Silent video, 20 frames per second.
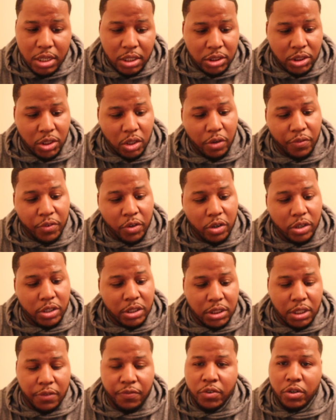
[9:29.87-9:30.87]
So of
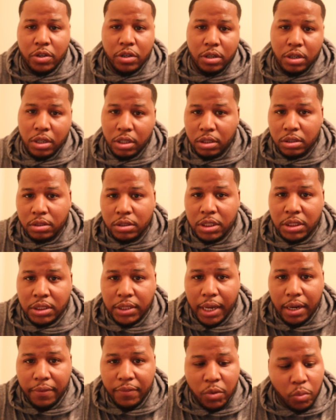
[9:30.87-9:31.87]
course, if you're on this
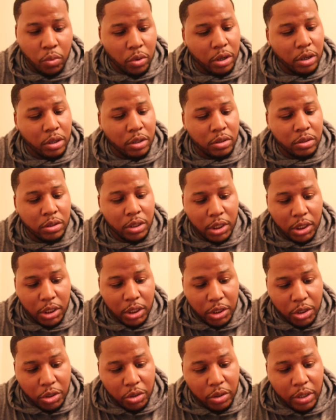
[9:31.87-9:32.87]
side of the world,
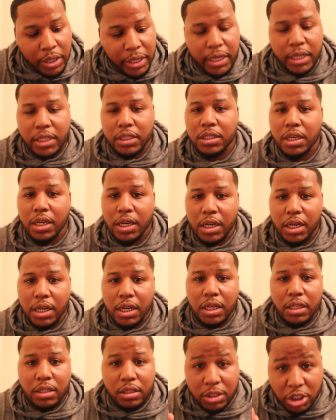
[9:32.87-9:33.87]
you'll get
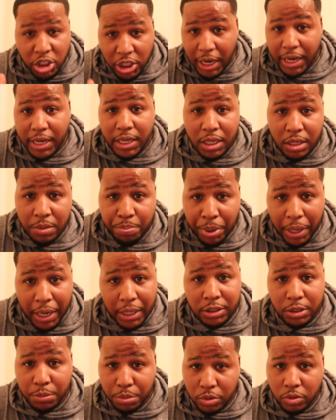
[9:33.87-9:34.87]
Shiny,
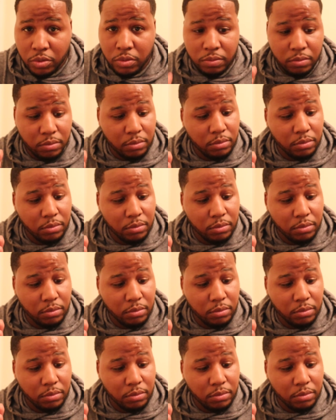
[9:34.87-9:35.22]
Possible,